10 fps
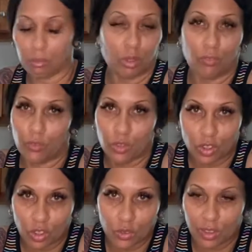But if you
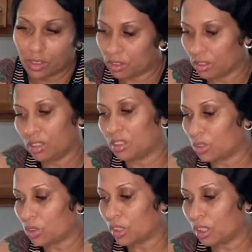don't, it's
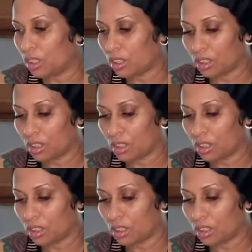okay.